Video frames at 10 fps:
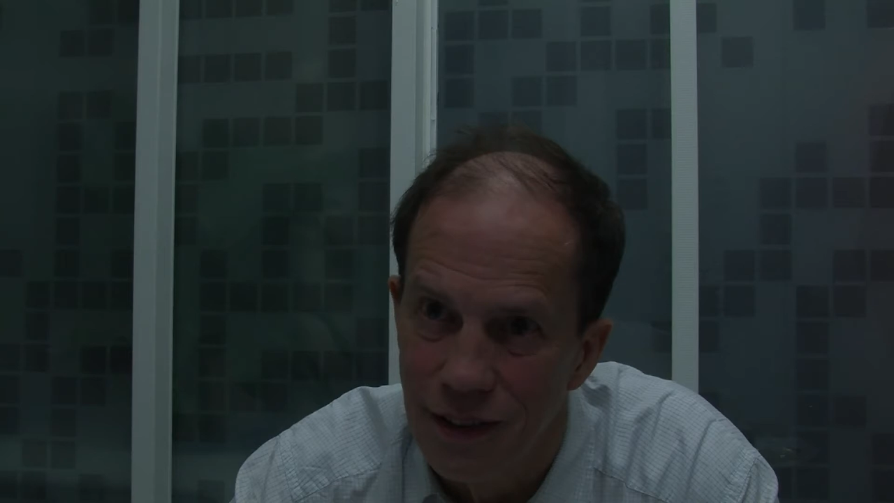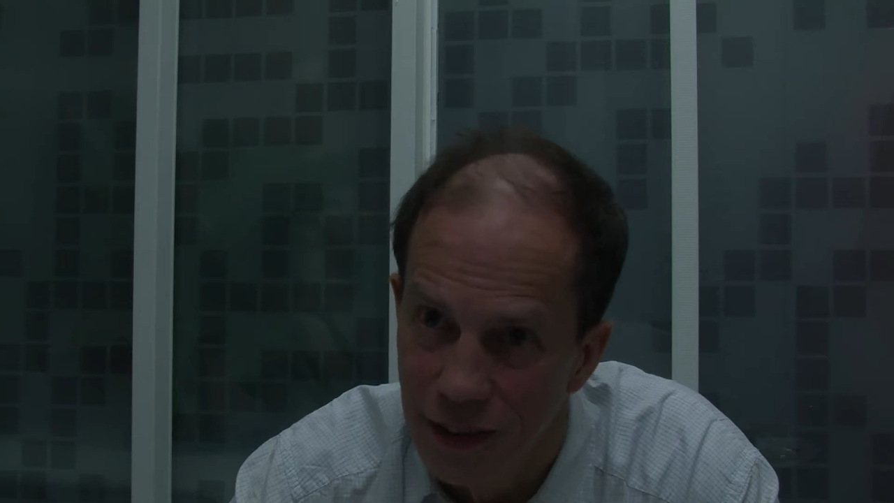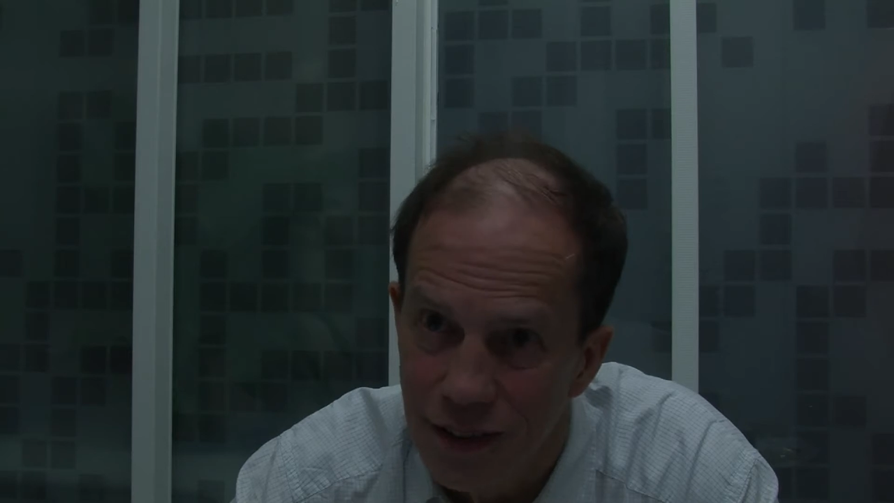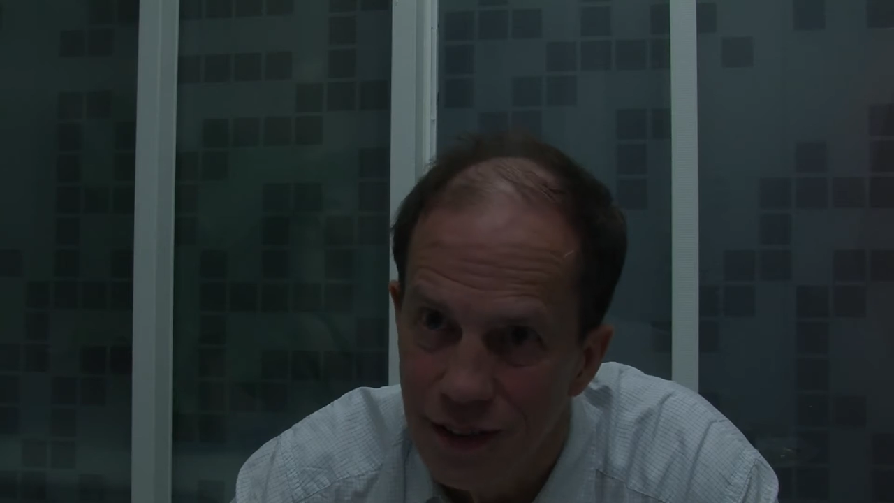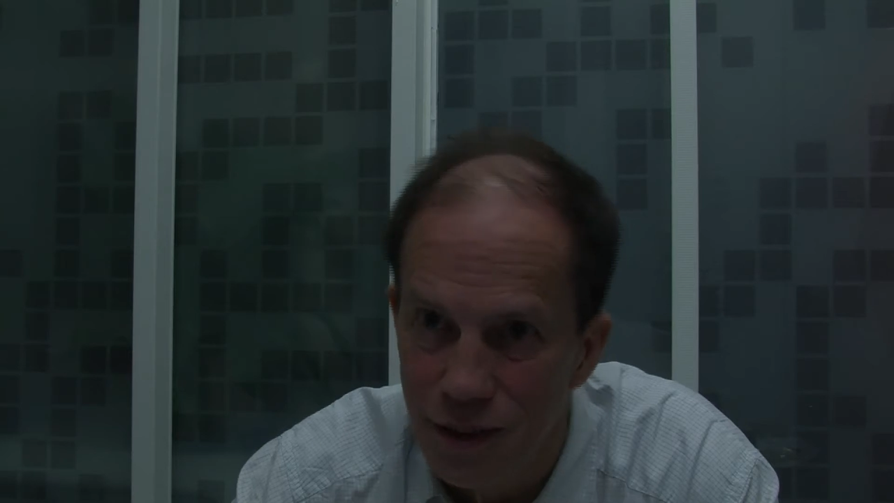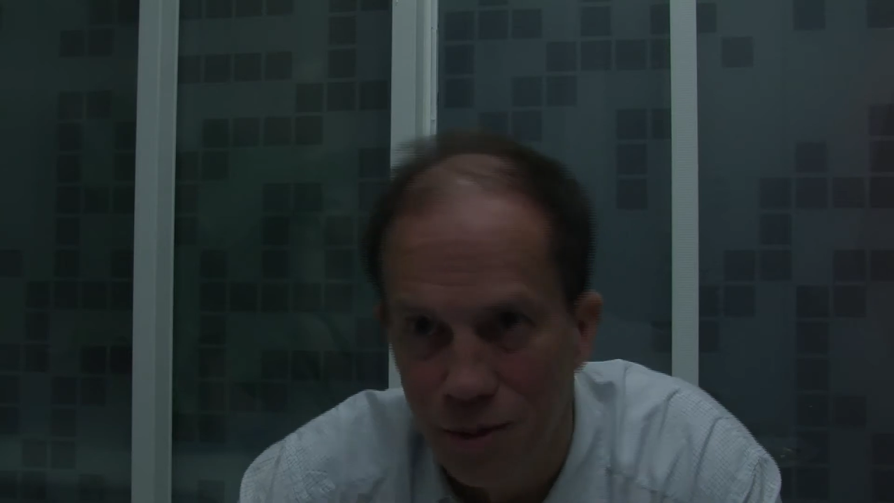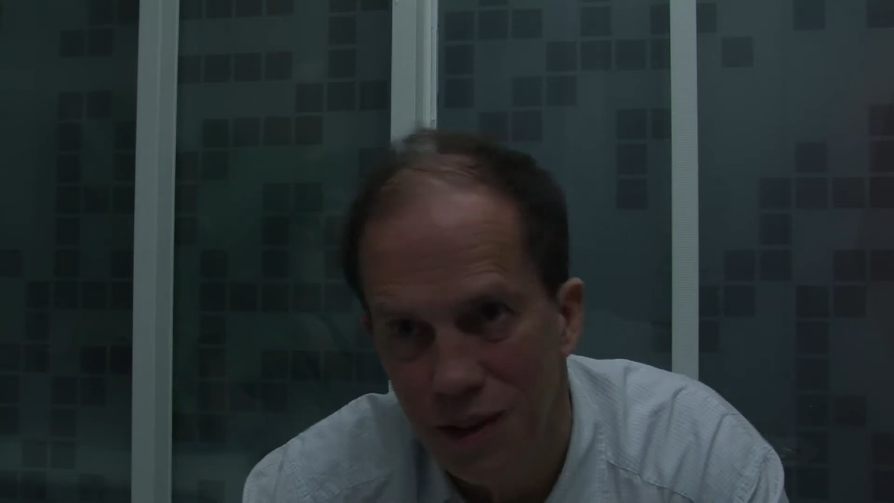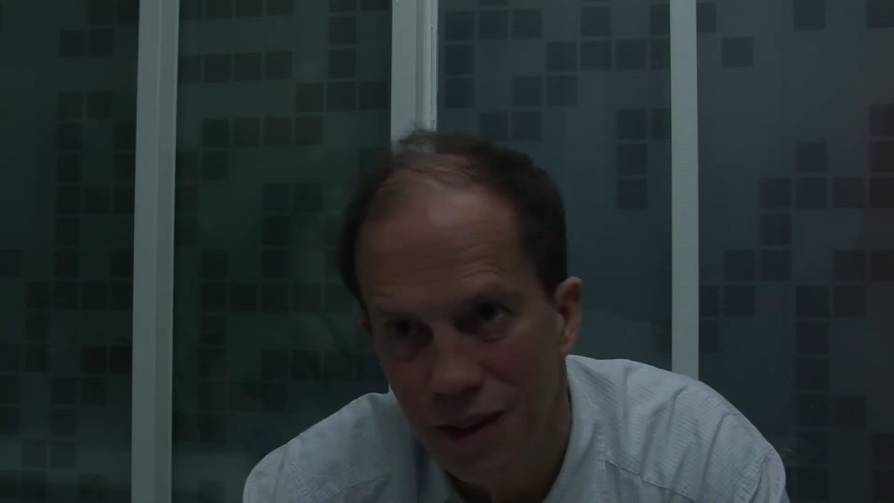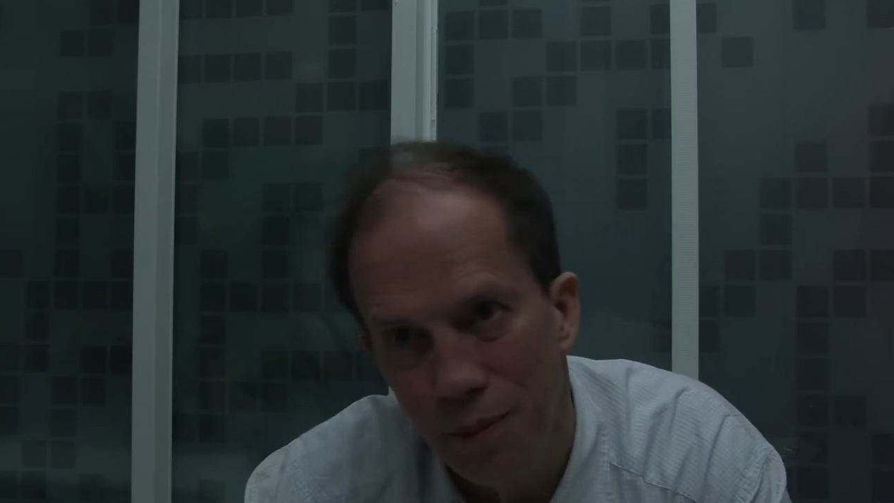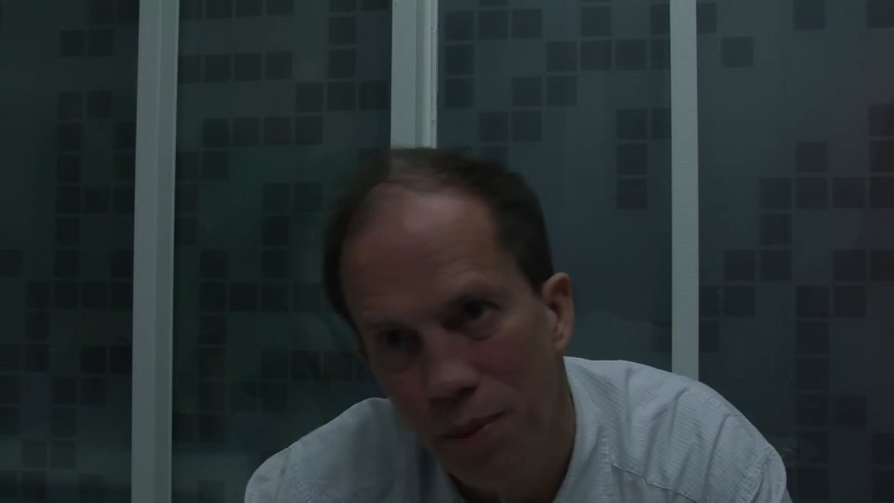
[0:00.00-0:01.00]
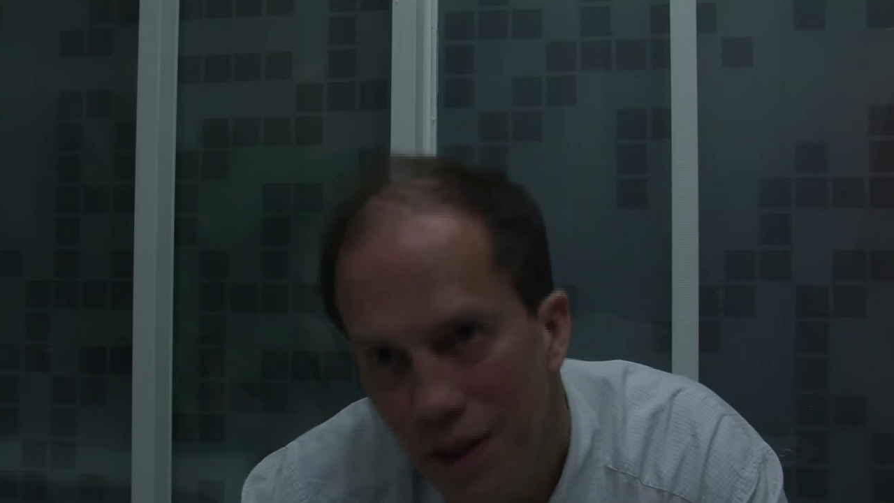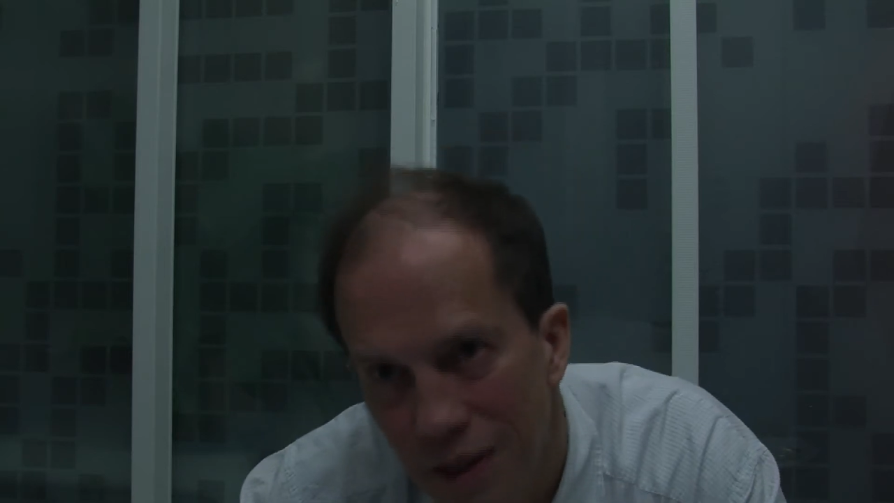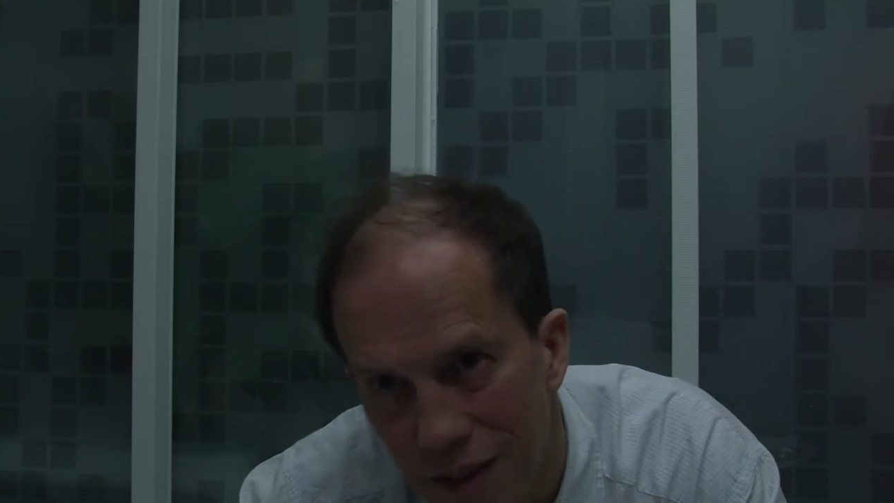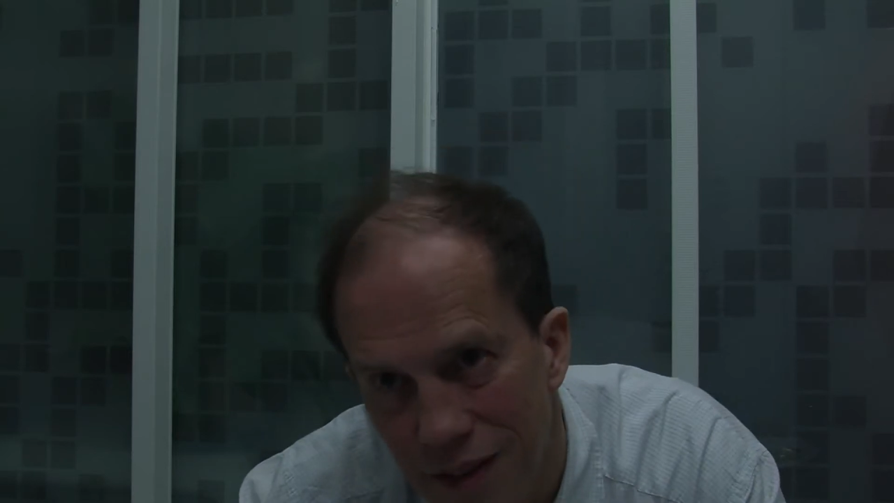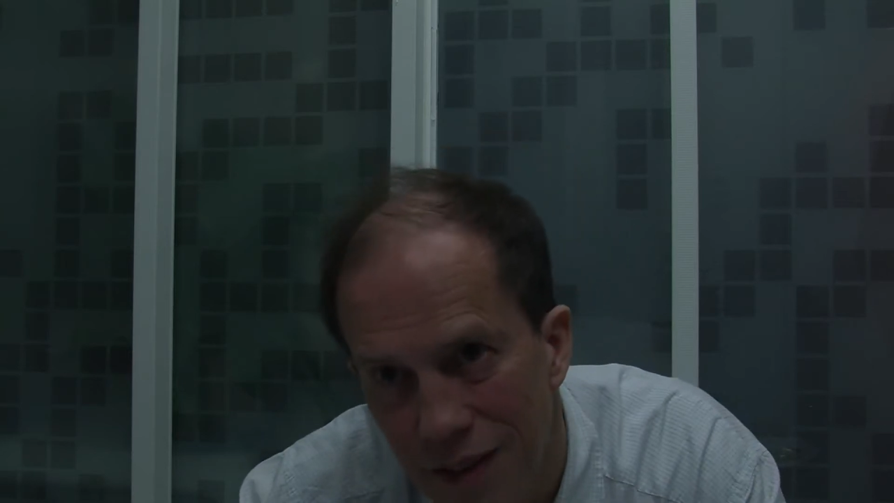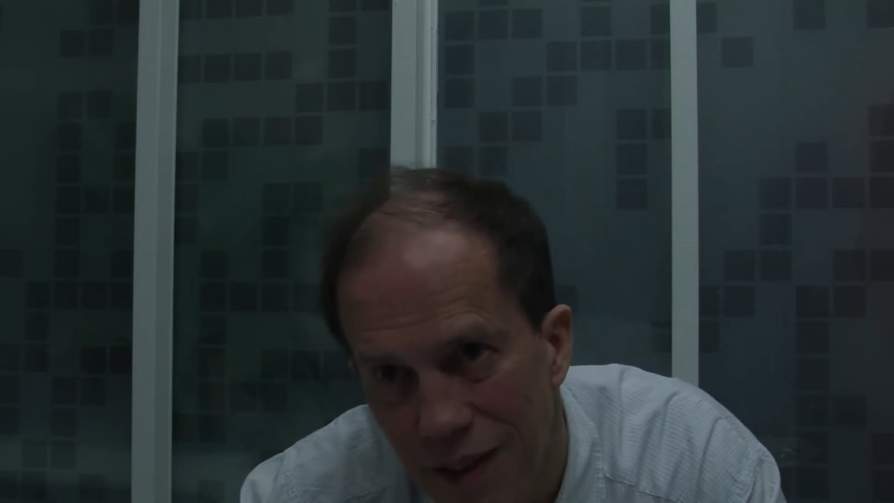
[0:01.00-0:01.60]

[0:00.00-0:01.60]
Right? Because we're their parents.